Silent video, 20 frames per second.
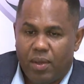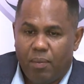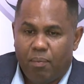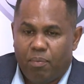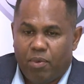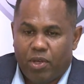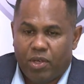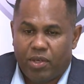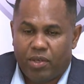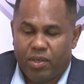
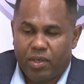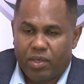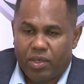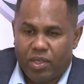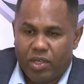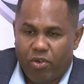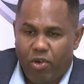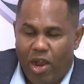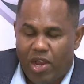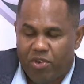but the
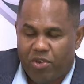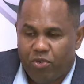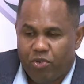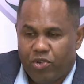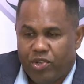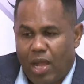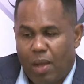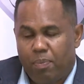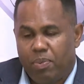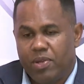grassroots
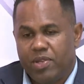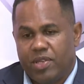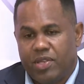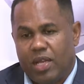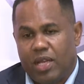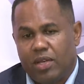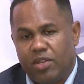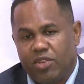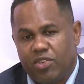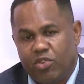happens at
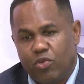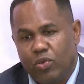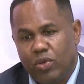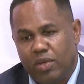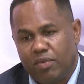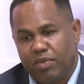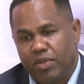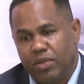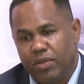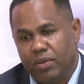the school
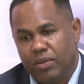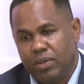level.